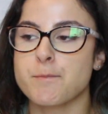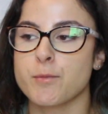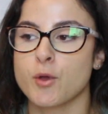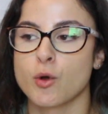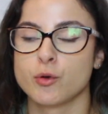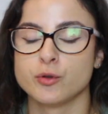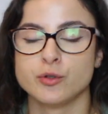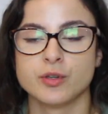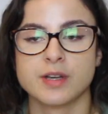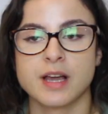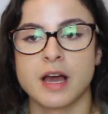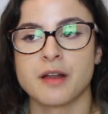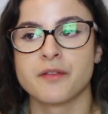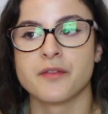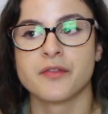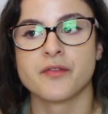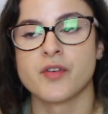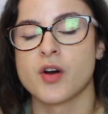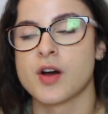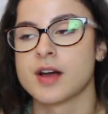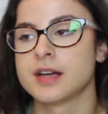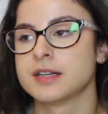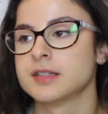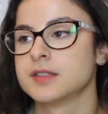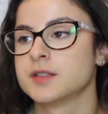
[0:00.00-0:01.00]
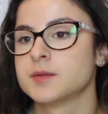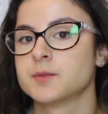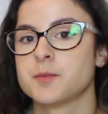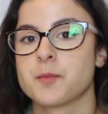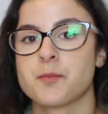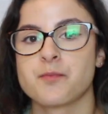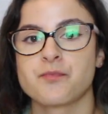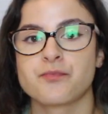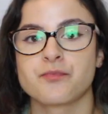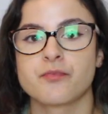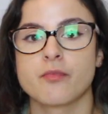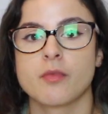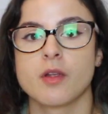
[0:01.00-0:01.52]
Or you can find
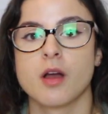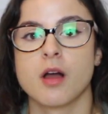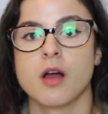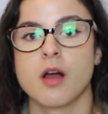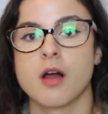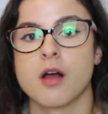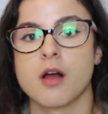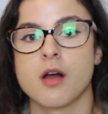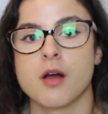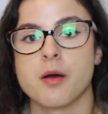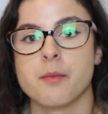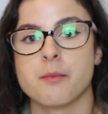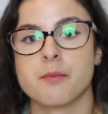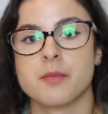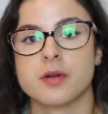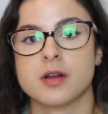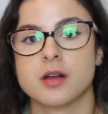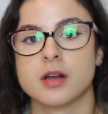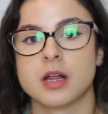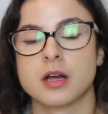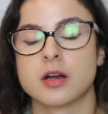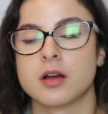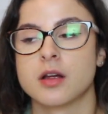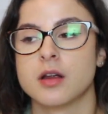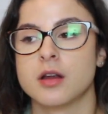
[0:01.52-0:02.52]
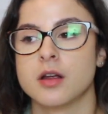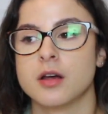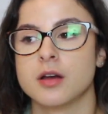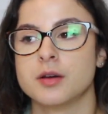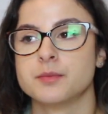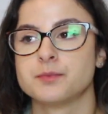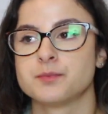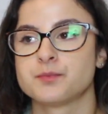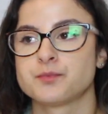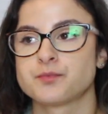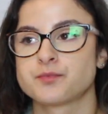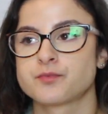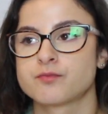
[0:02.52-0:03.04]
like a
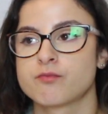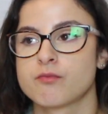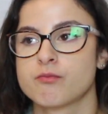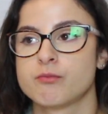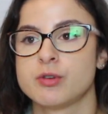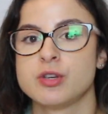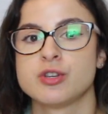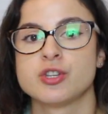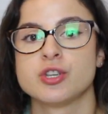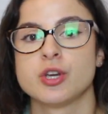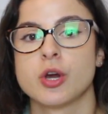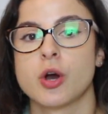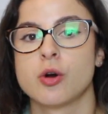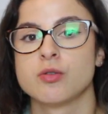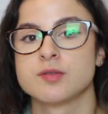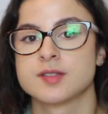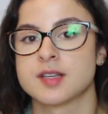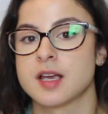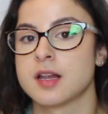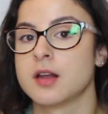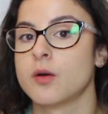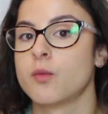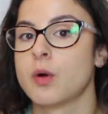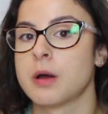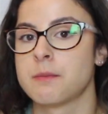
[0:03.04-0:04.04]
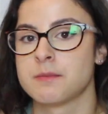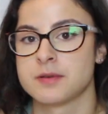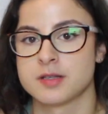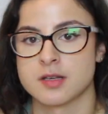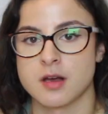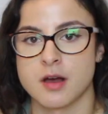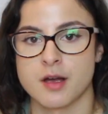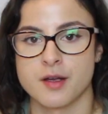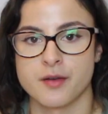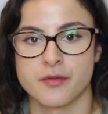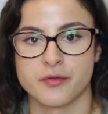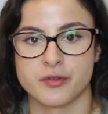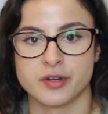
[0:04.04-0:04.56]
beauty wholesaler
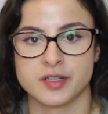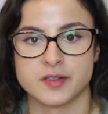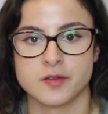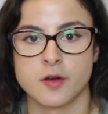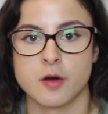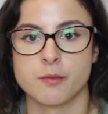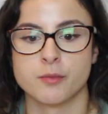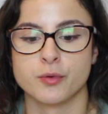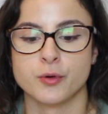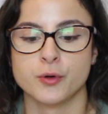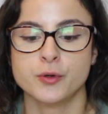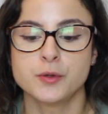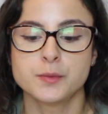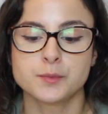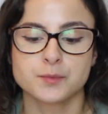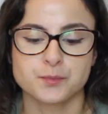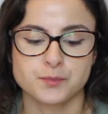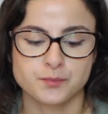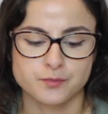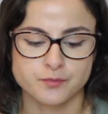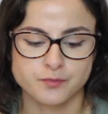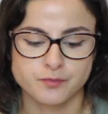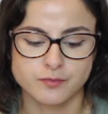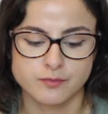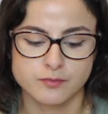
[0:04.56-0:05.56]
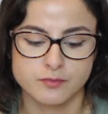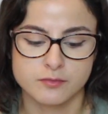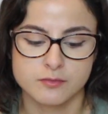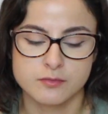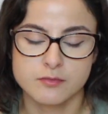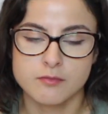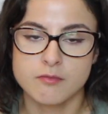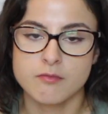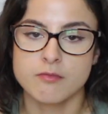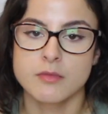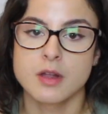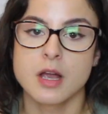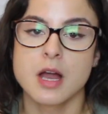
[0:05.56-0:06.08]
website, for example,
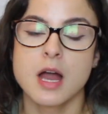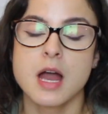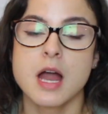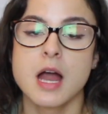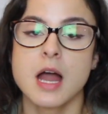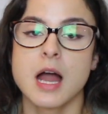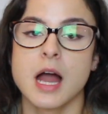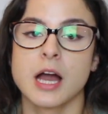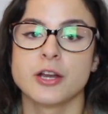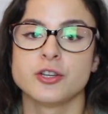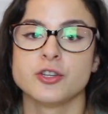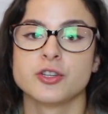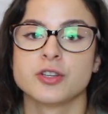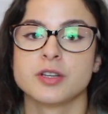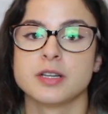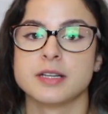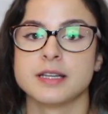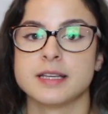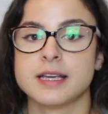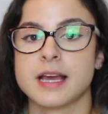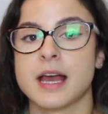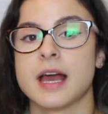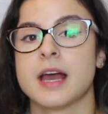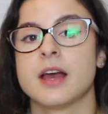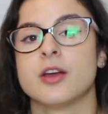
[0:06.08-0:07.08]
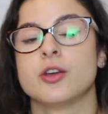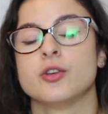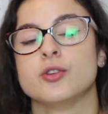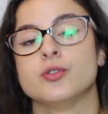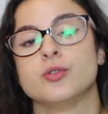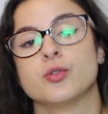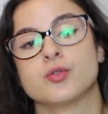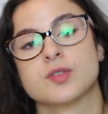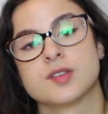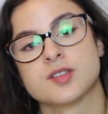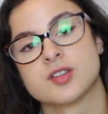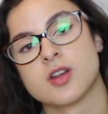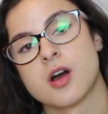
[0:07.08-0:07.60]
and you can get
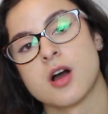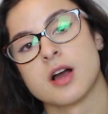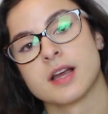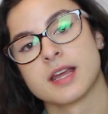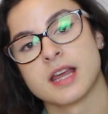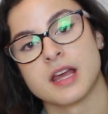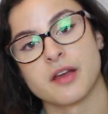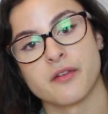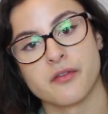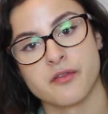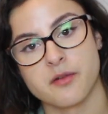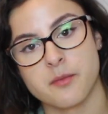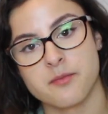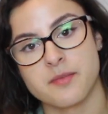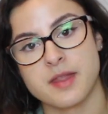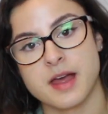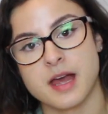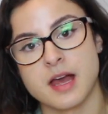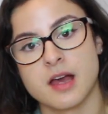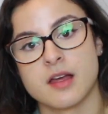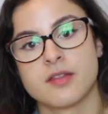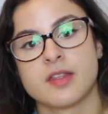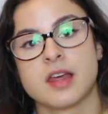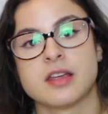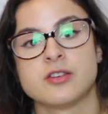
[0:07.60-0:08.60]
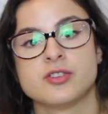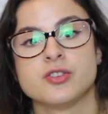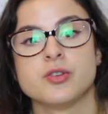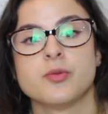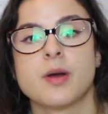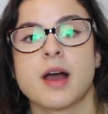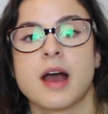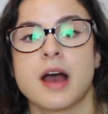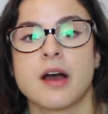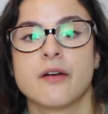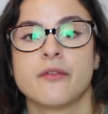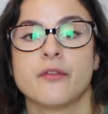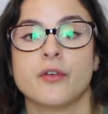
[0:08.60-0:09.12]
your starter kit from there. They do
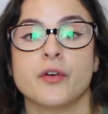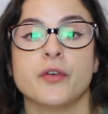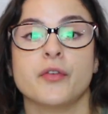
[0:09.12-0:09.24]
have